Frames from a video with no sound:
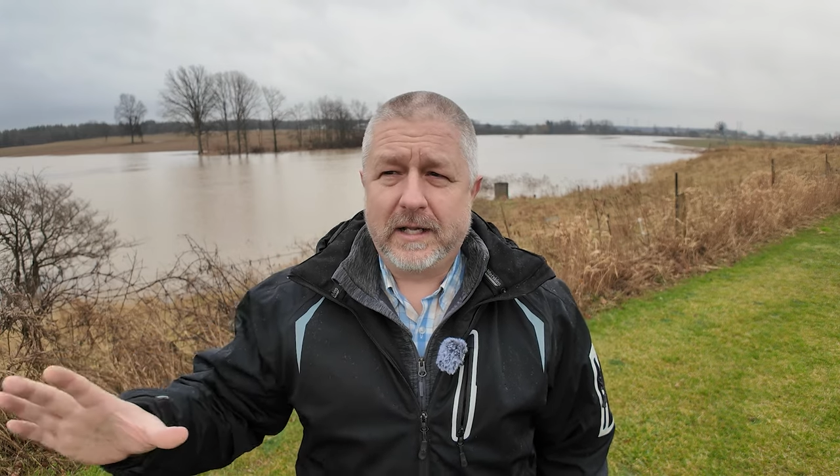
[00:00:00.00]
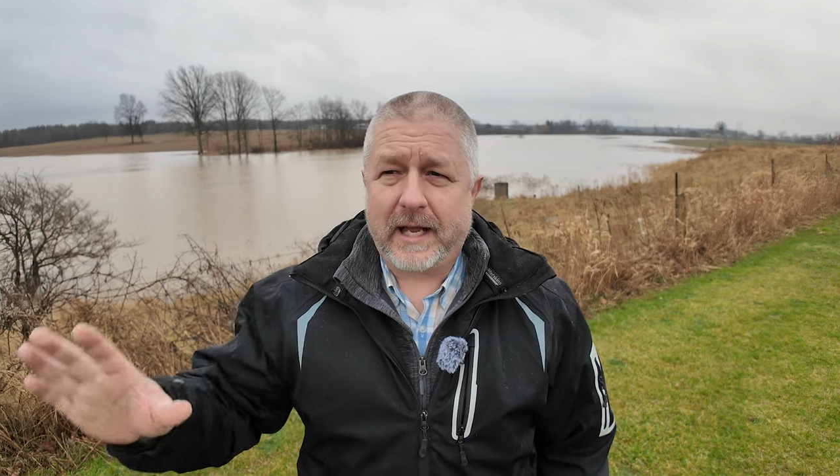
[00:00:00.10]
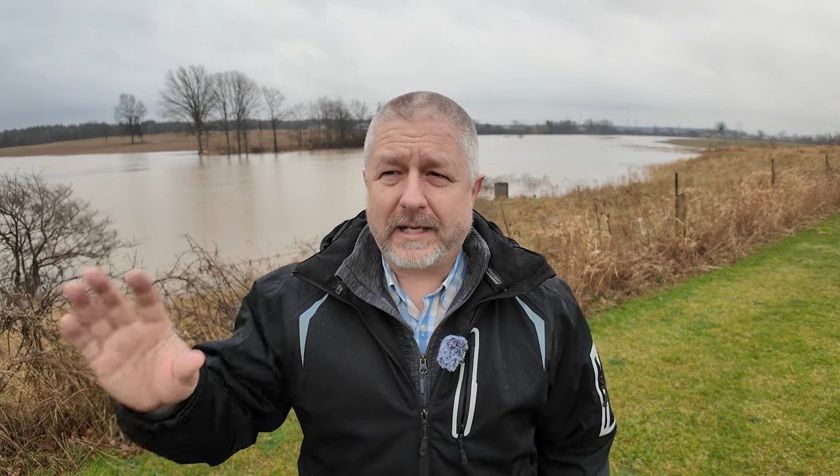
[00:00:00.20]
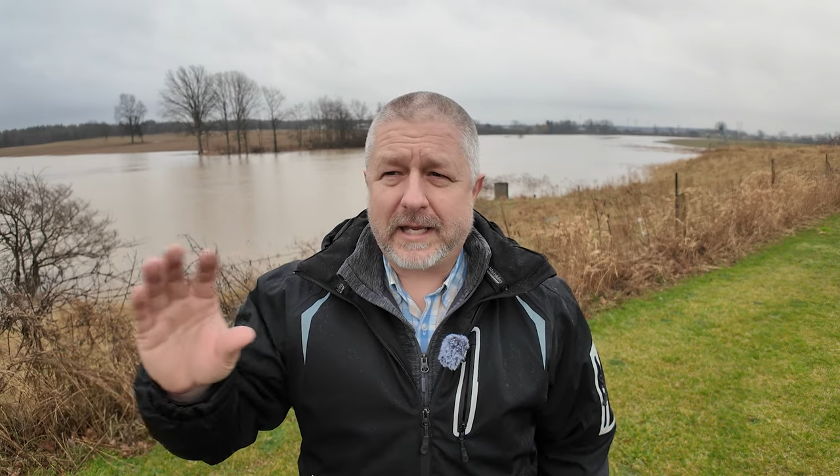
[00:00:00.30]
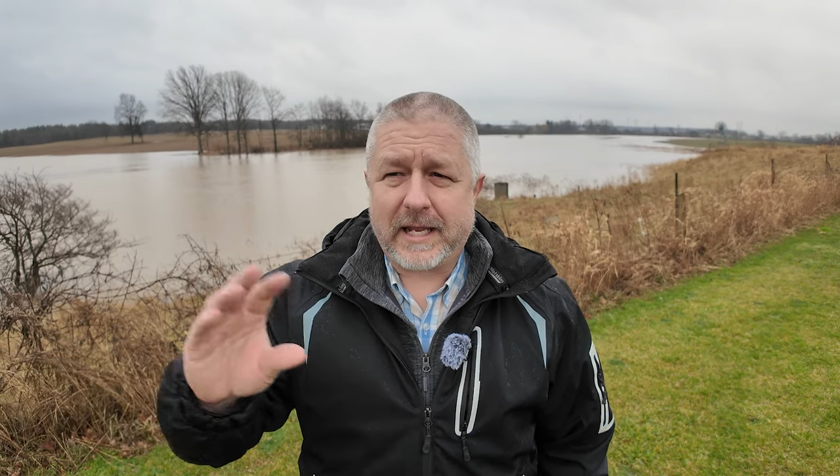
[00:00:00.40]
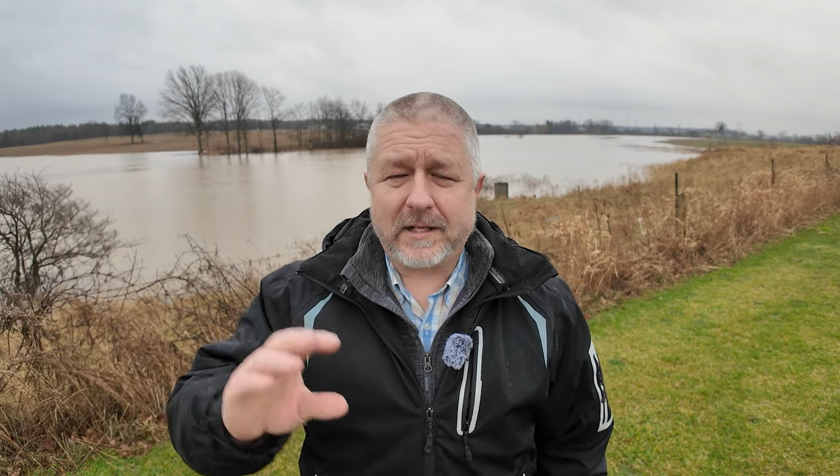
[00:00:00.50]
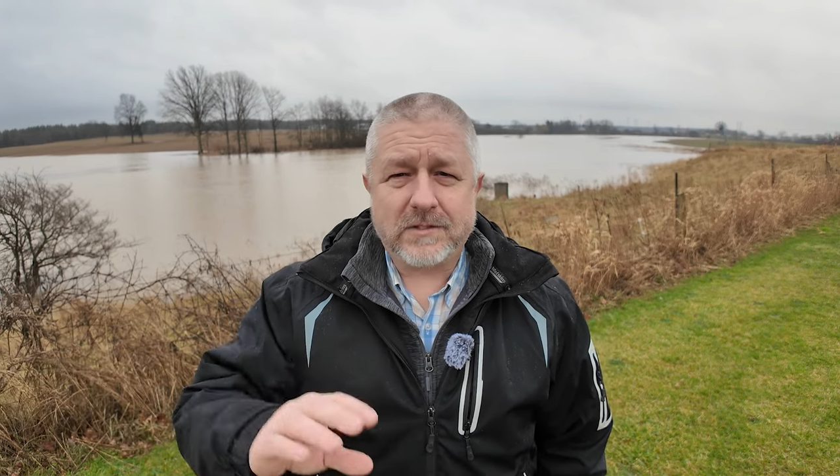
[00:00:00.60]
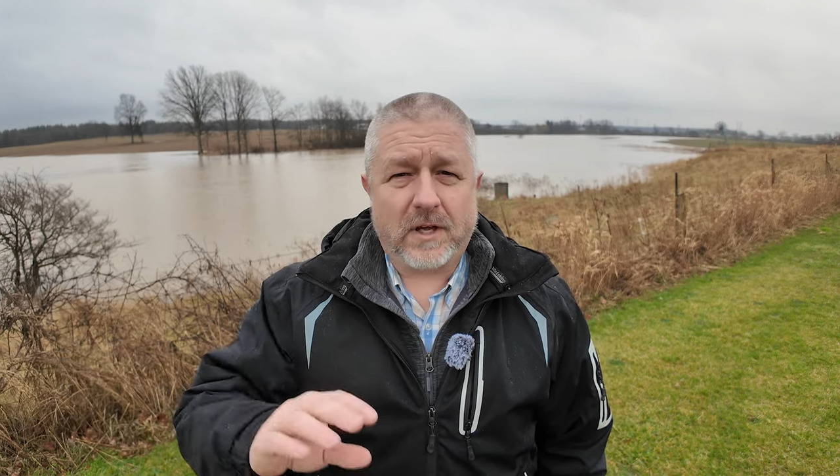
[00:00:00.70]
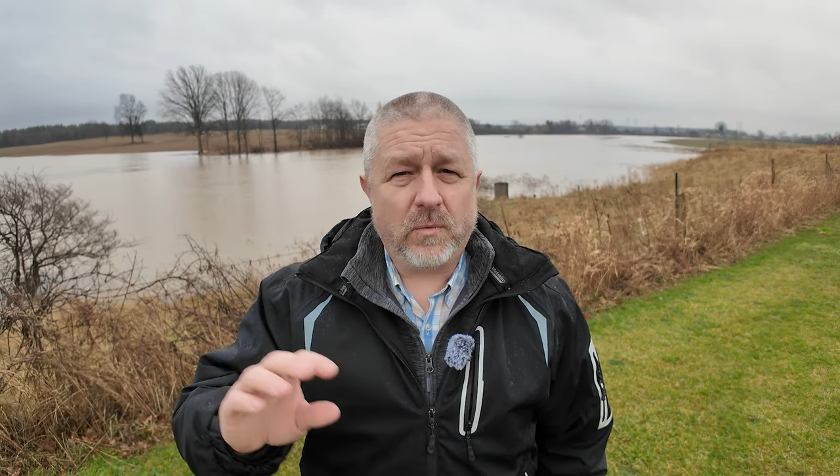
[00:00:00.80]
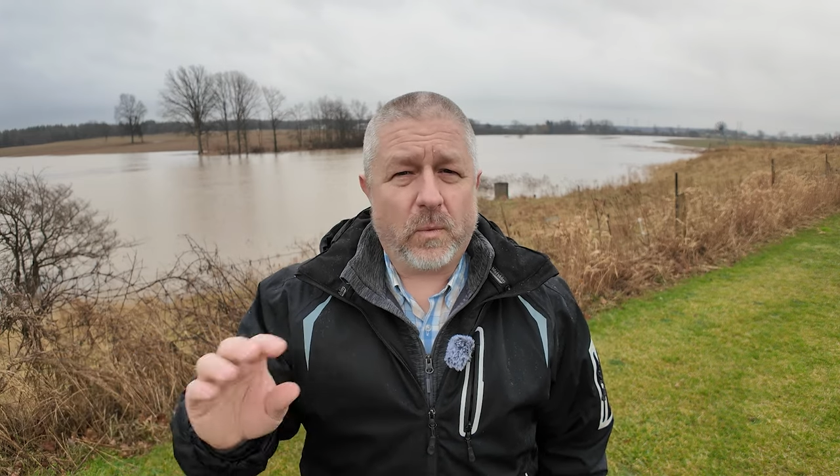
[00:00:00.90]
and get it
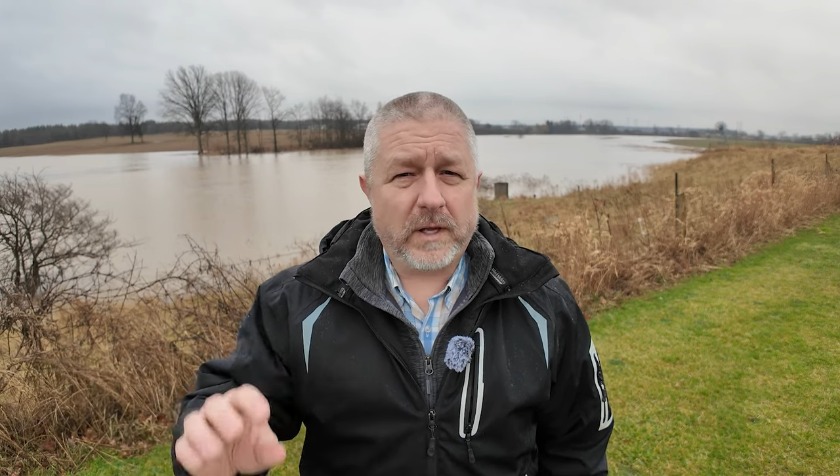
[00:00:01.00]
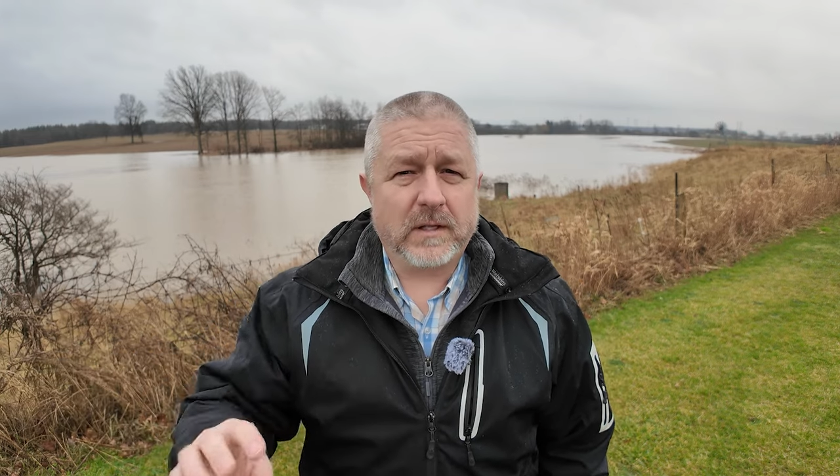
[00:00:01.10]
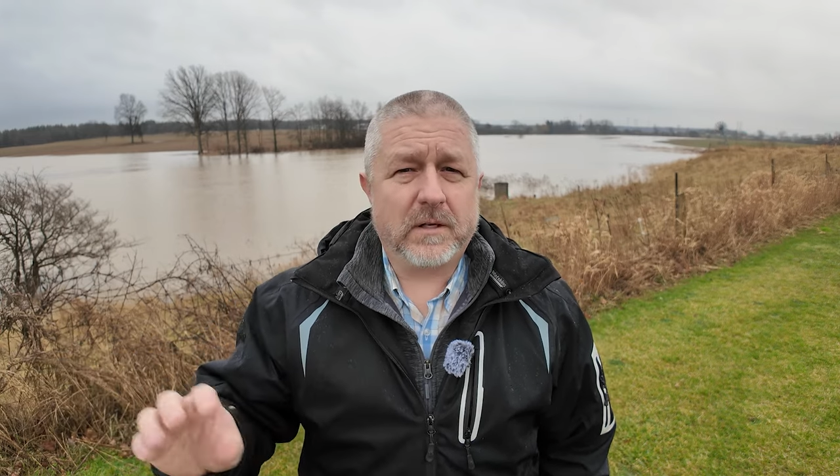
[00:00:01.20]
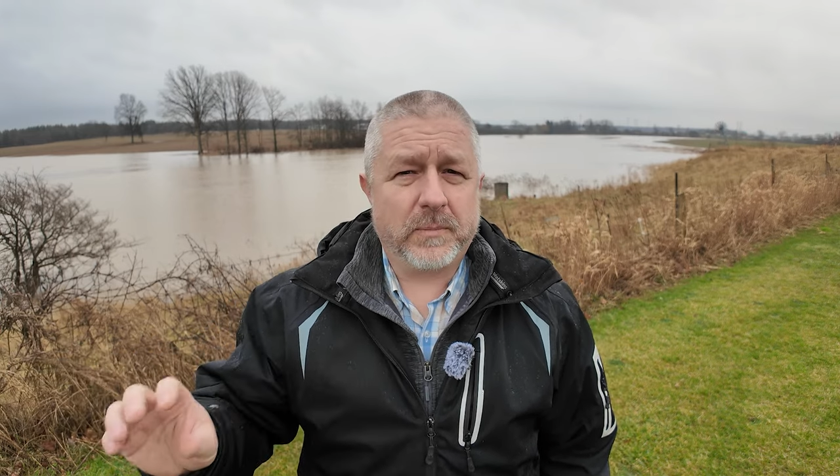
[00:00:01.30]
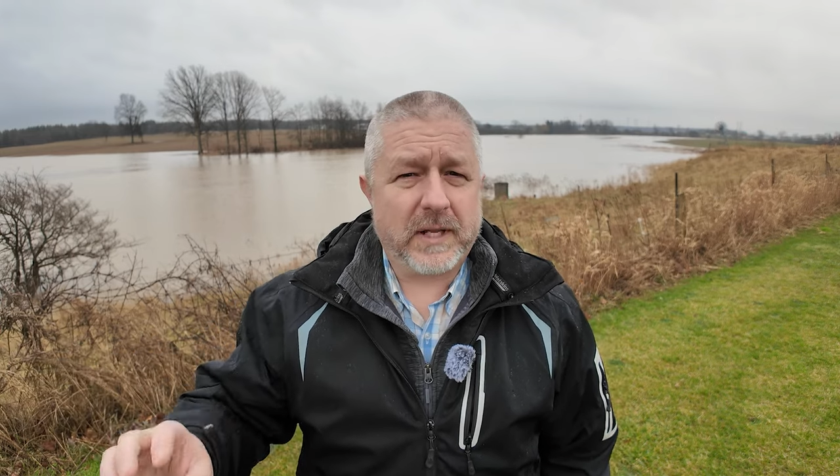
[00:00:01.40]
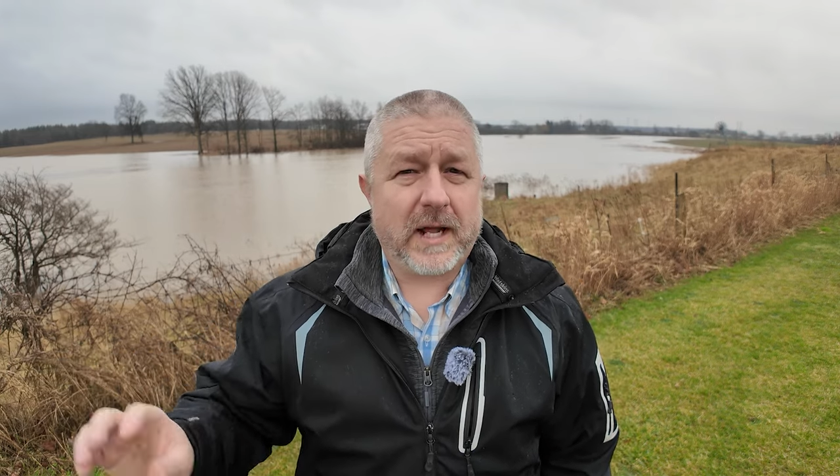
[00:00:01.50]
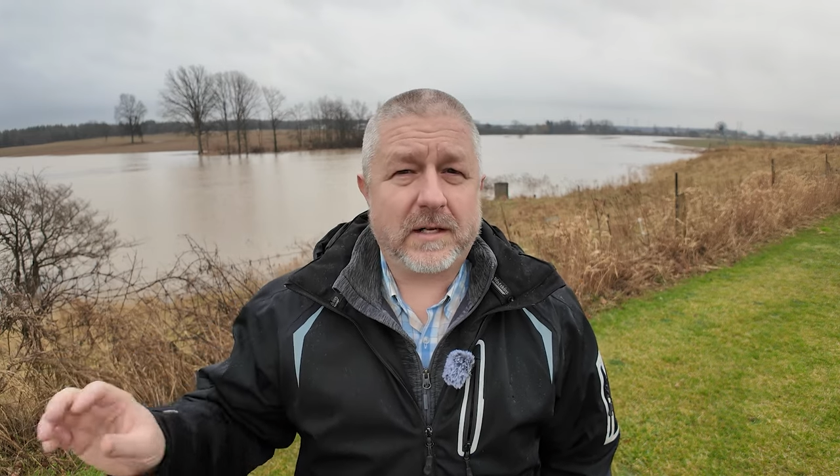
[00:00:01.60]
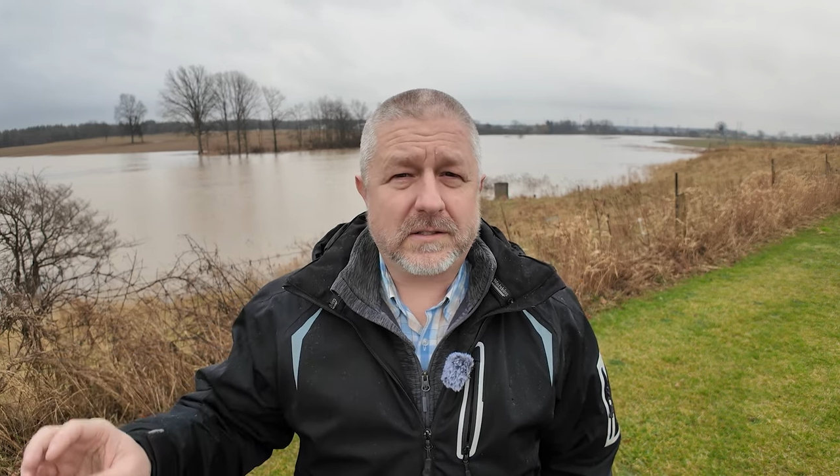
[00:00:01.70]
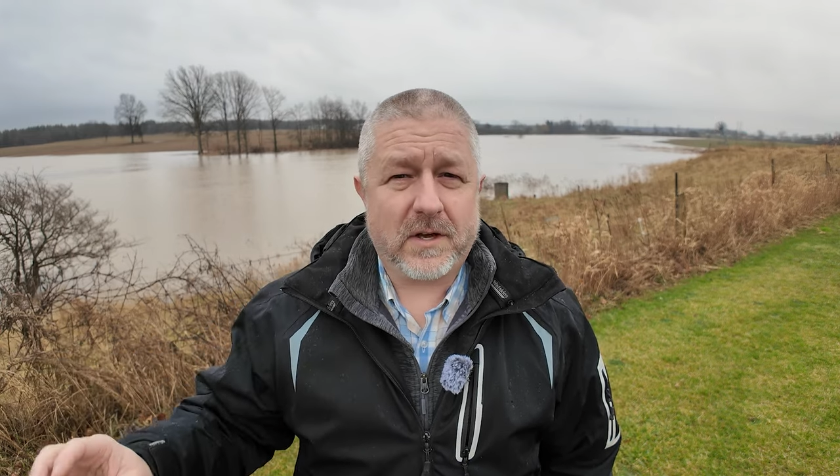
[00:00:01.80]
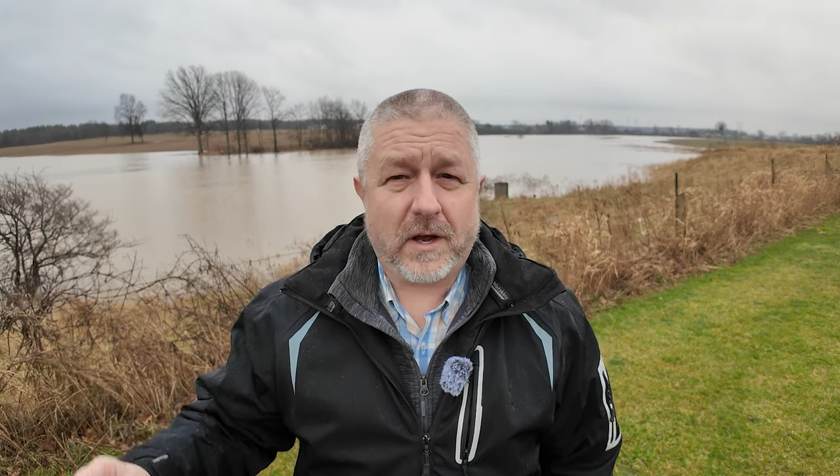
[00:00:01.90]
done one little bit at
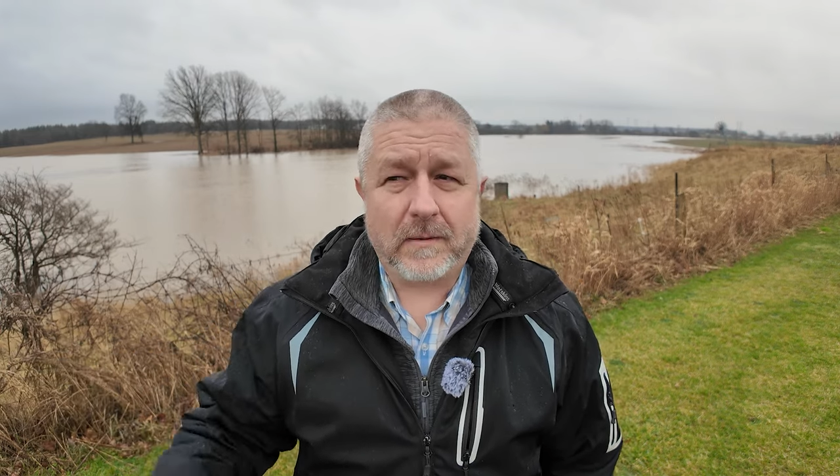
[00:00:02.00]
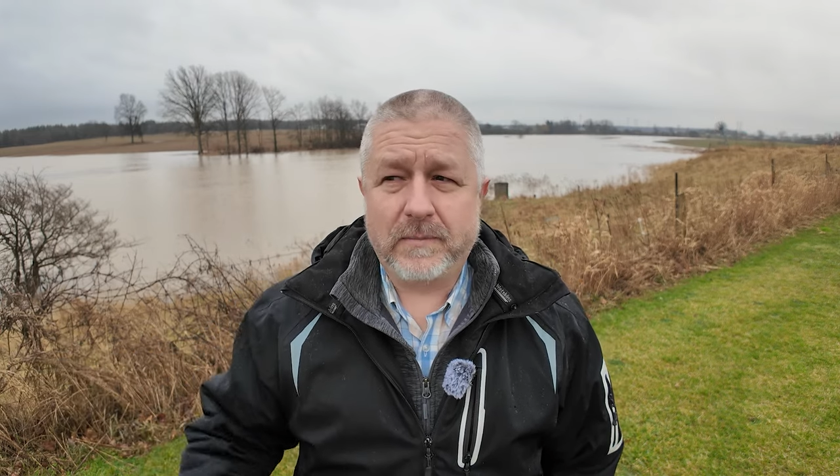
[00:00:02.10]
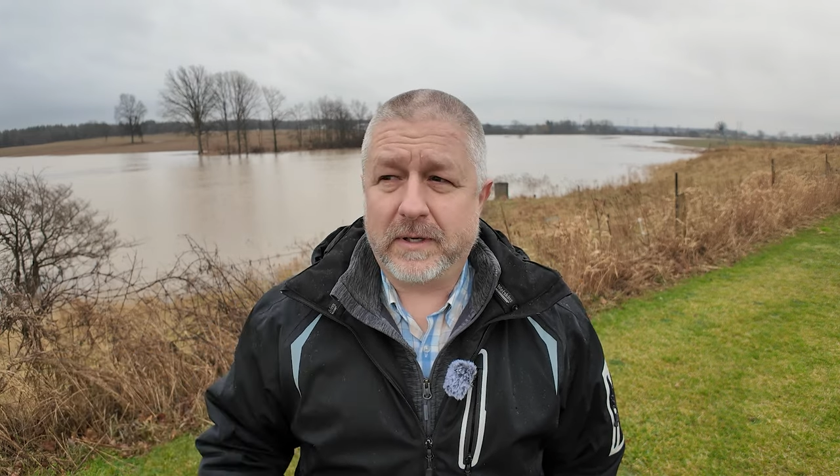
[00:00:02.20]
a time